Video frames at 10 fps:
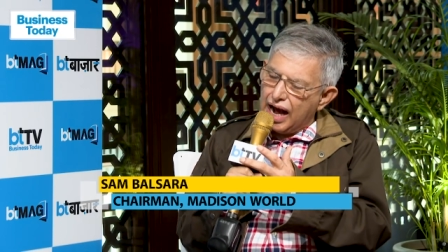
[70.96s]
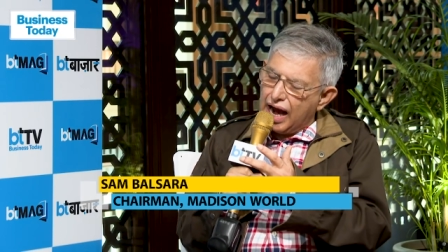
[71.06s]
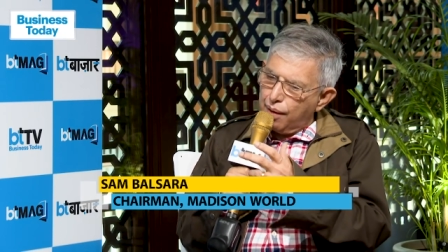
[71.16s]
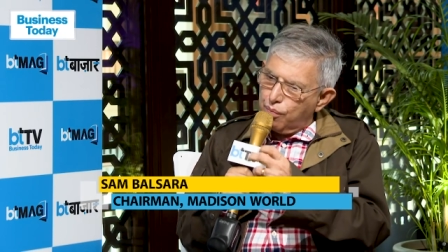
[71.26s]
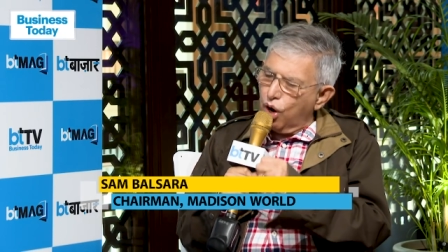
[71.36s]

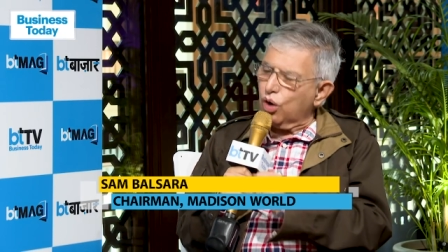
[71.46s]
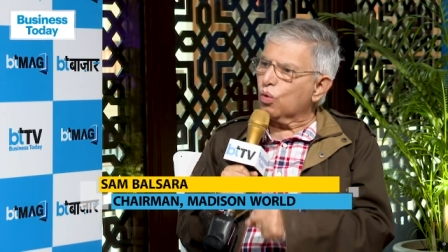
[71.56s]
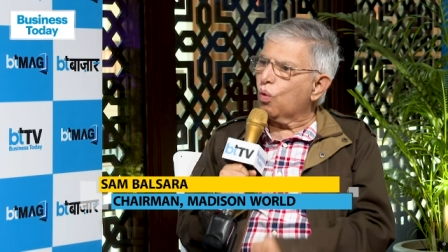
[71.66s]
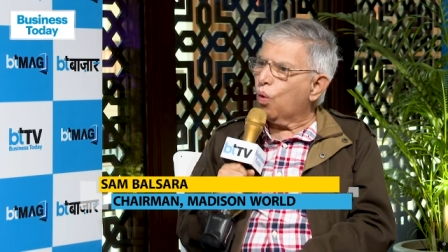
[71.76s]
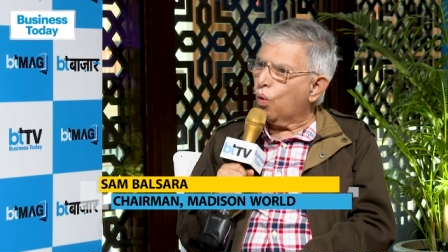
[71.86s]
I'm not
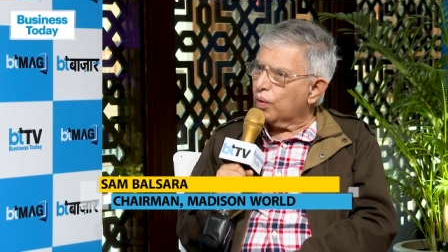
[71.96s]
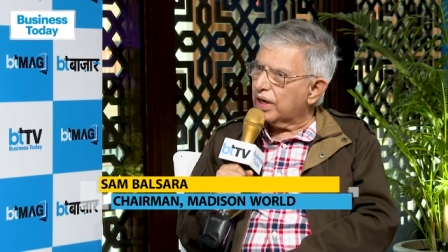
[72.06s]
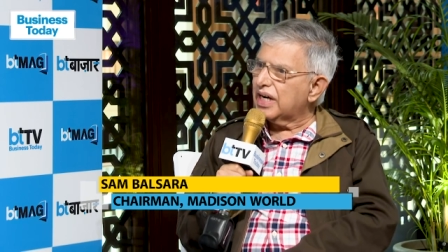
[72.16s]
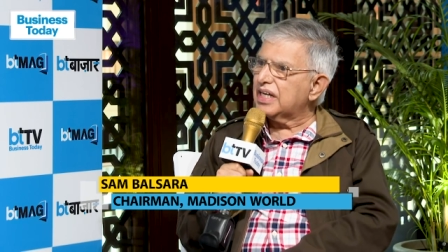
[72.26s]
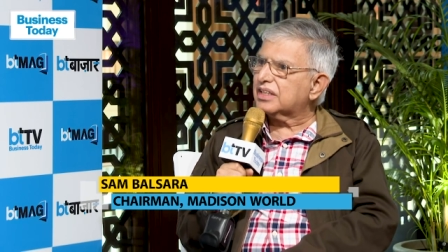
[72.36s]

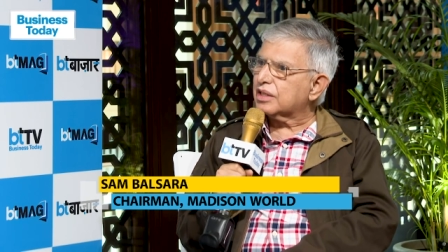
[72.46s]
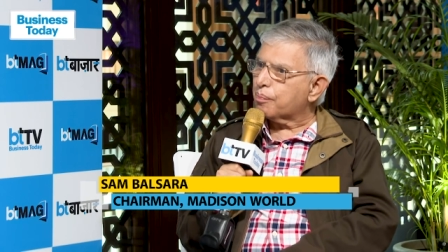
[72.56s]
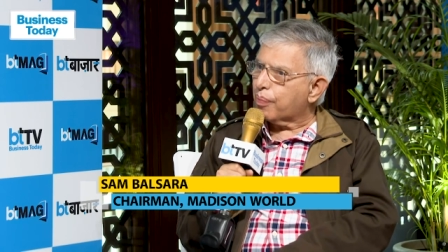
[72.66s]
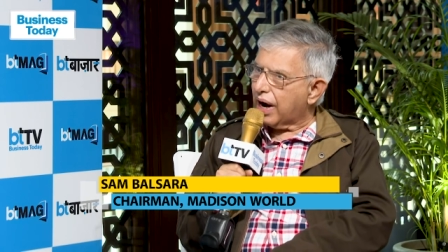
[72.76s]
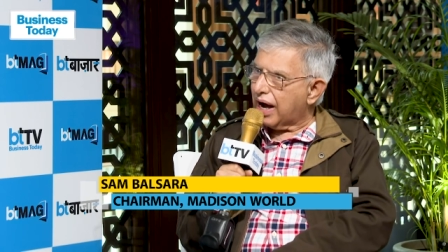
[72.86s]
overly
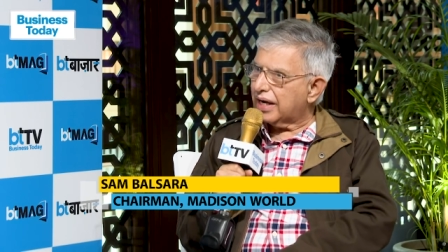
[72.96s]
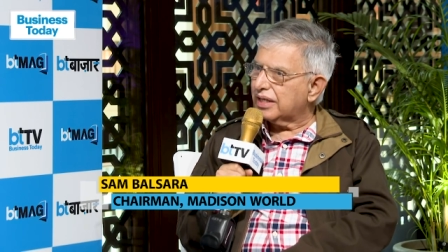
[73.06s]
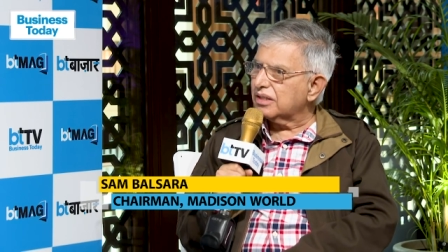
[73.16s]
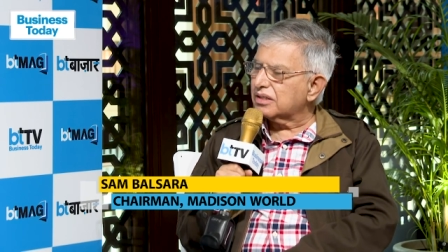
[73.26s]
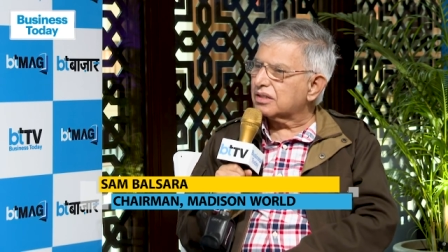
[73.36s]

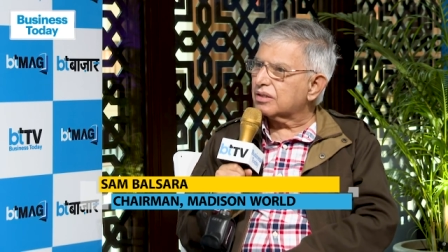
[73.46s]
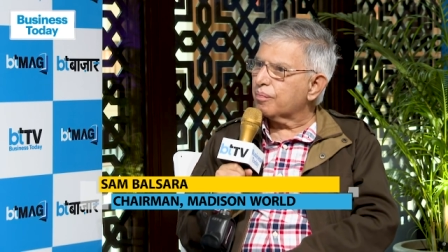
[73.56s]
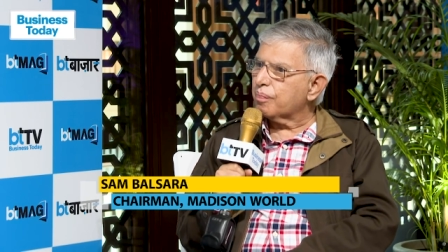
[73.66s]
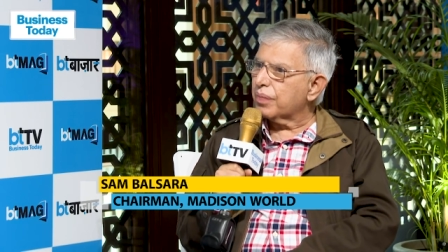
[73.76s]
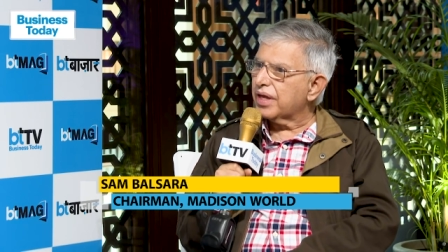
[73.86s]
surprised
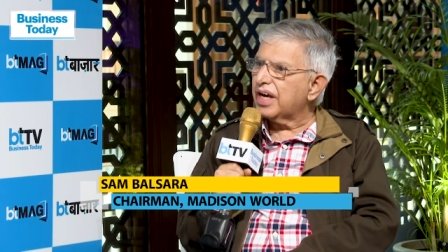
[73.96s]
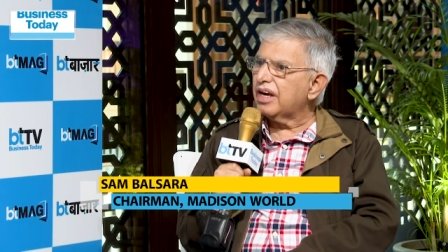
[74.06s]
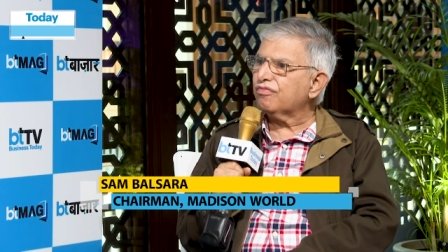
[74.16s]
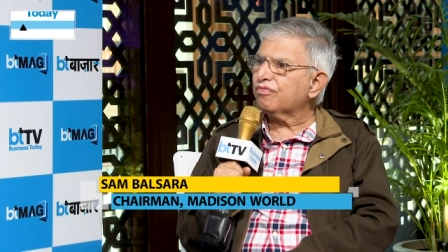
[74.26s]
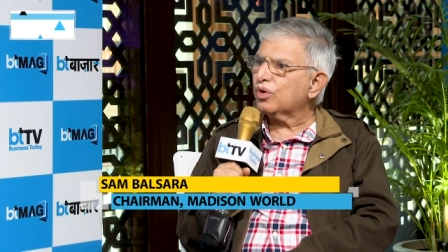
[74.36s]

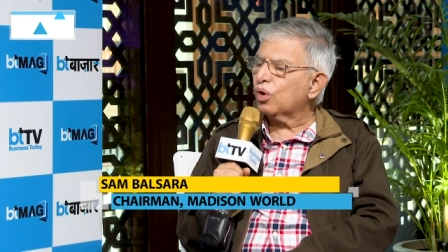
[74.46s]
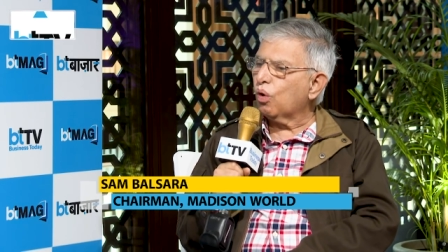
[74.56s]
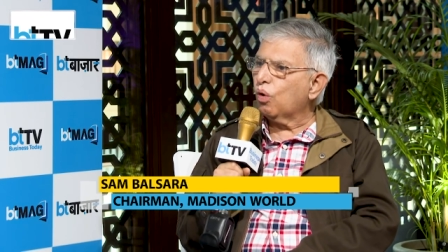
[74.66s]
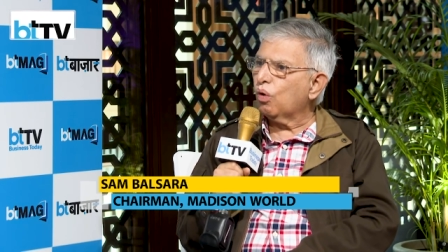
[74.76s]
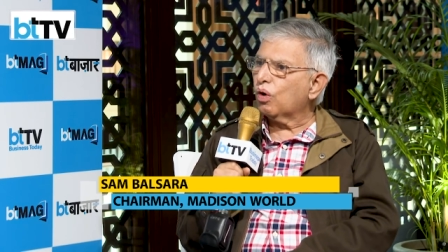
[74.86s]
if, you
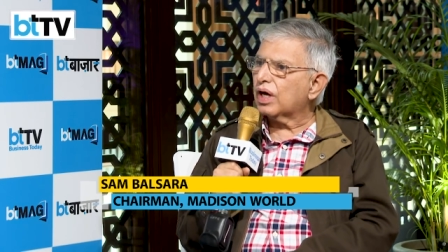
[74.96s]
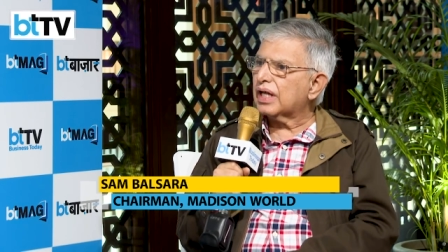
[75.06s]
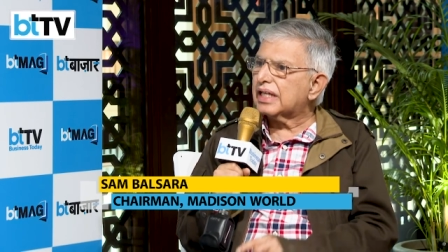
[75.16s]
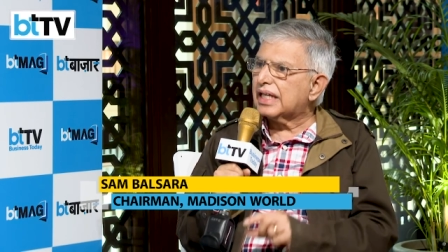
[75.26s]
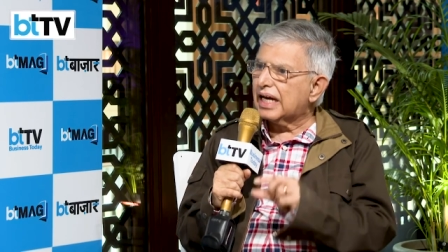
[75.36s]
know,
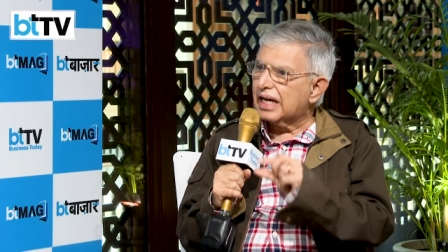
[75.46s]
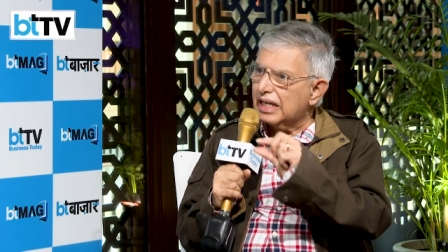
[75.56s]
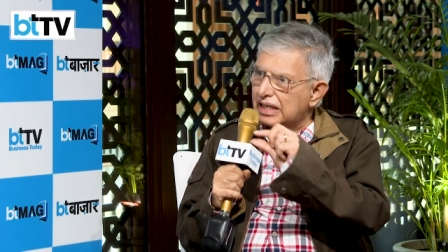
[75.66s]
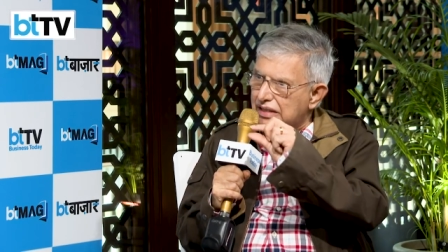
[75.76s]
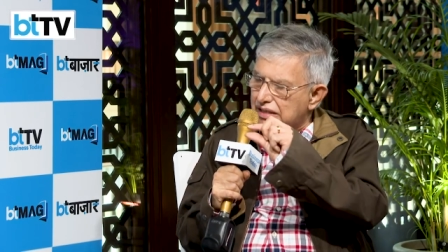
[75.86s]
there
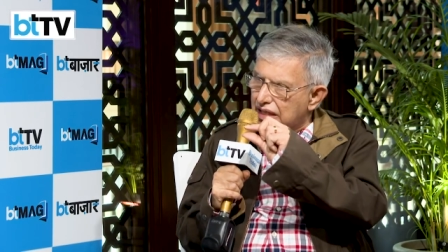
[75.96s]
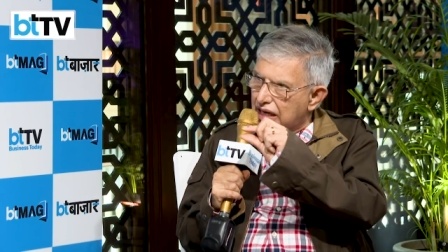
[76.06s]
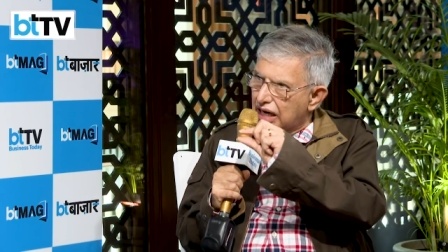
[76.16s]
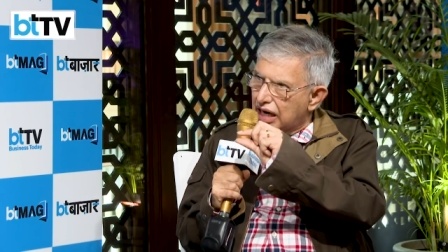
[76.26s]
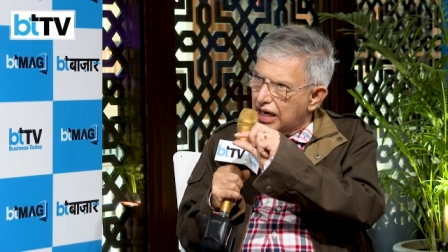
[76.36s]
is
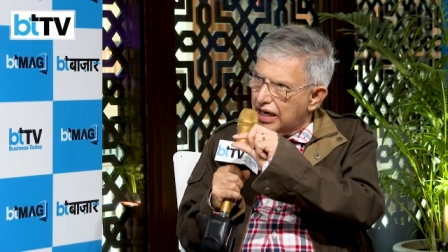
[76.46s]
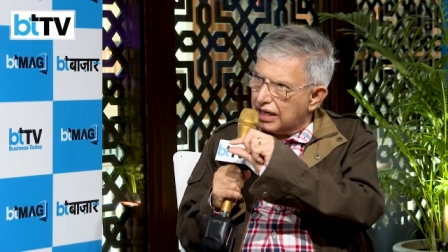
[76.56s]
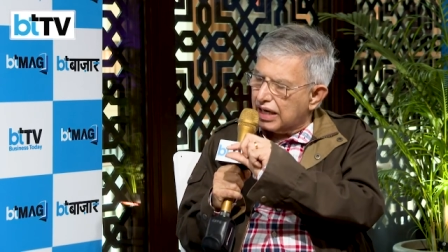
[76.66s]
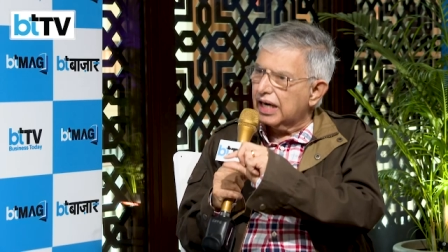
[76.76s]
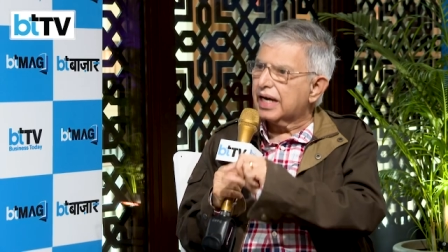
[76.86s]
a
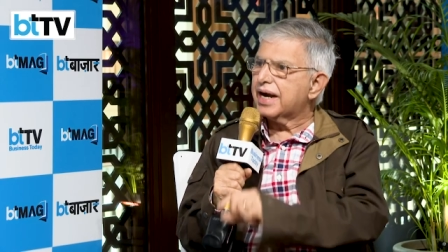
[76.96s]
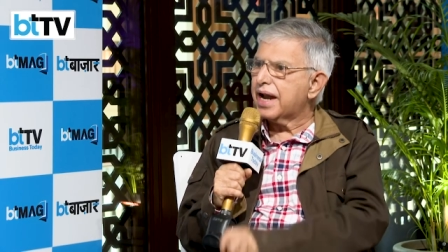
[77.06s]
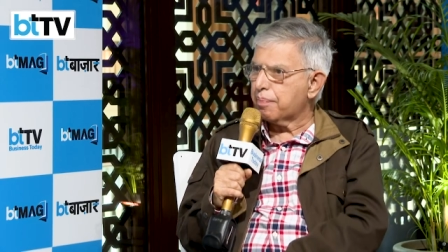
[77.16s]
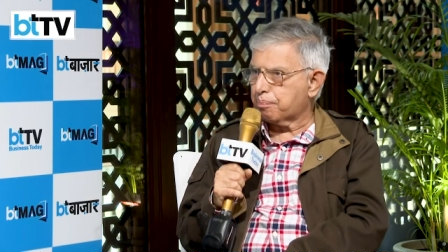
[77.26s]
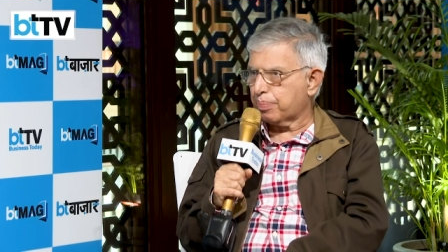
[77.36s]
little
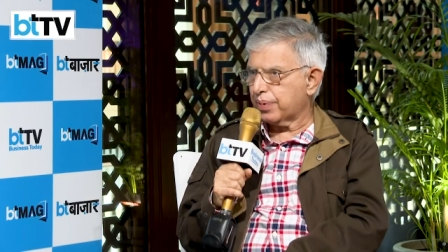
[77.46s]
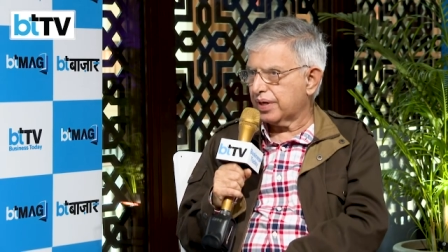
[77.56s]
dip